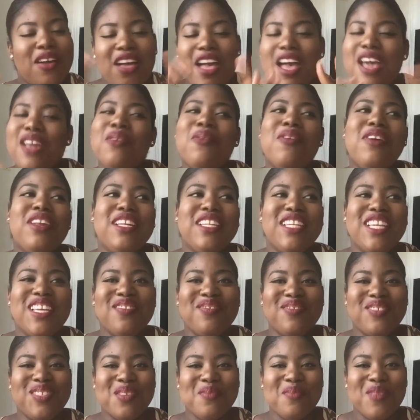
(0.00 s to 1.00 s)
I don't want to
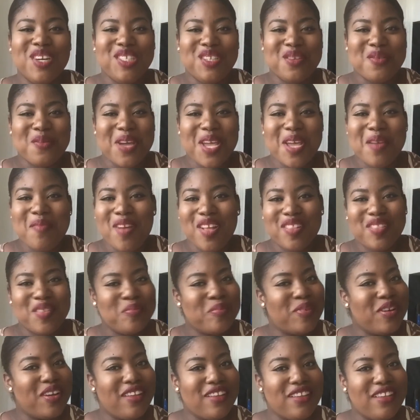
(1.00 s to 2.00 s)
give too much away about the
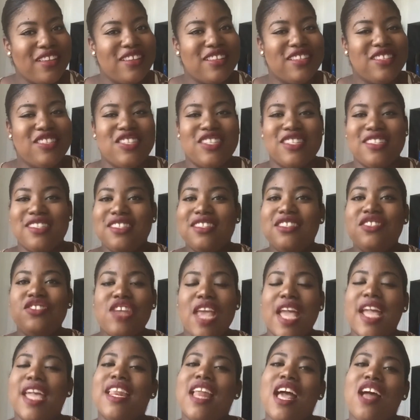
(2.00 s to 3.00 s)
book. Just
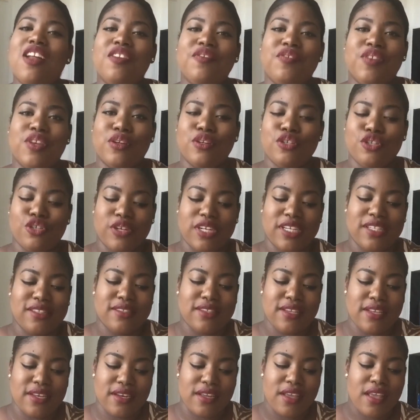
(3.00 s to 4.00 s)
check it out if you're
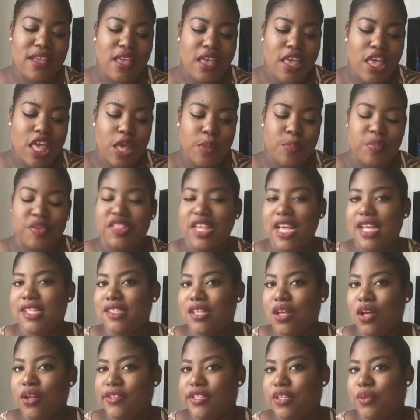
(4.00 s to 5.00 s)
interested. But
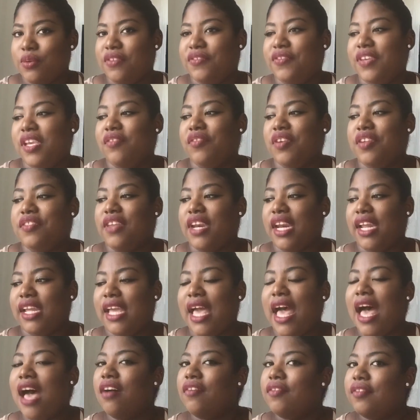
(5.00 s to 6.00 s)
that's also a favorite that I
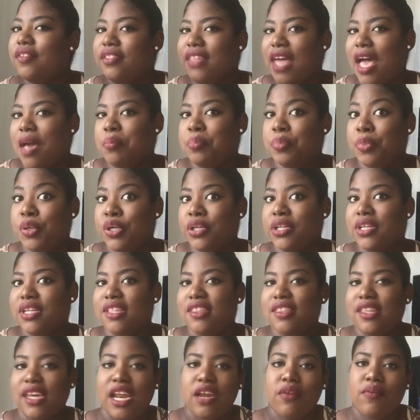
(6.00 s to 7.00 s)
have, that book
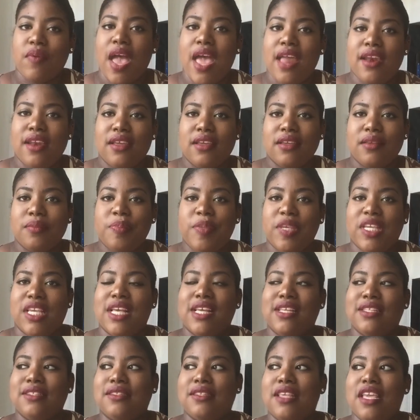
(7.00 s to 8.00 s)
that I read,
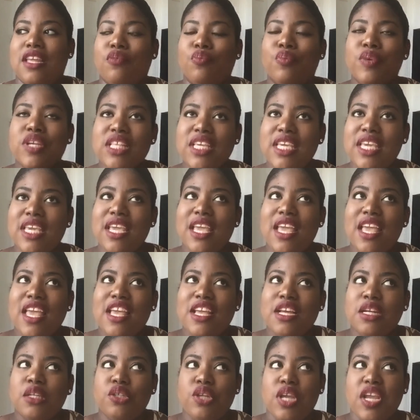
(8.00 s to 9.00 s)
because it really
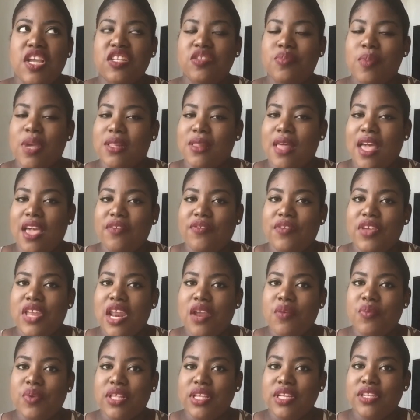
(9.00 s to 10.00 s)
changed my life, and
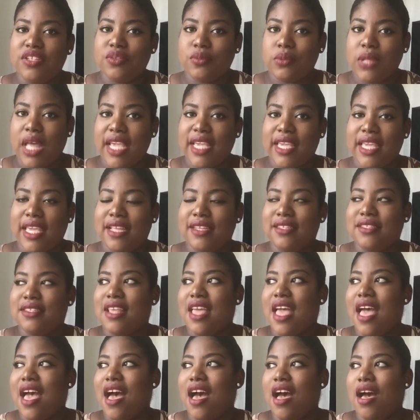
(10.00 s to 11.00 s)
I really do like it.
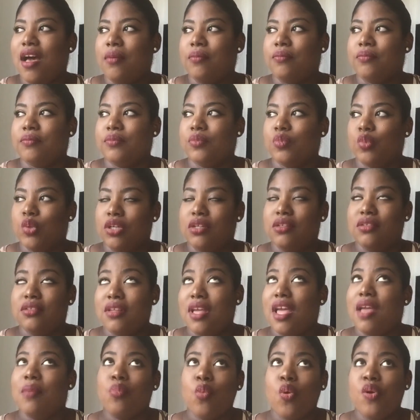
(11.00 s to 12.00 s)
Well,
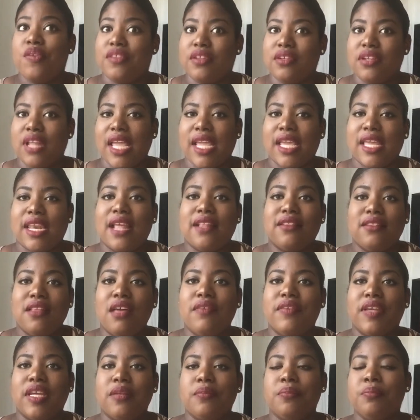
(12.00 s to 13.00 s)
I more than like it, I
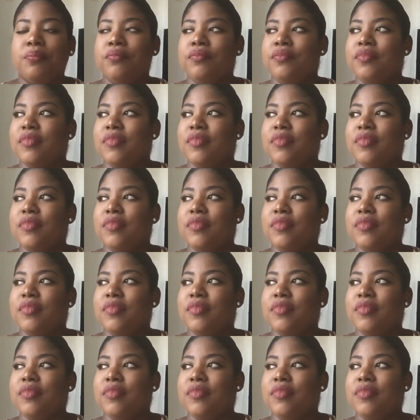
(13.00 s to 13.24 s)
love it.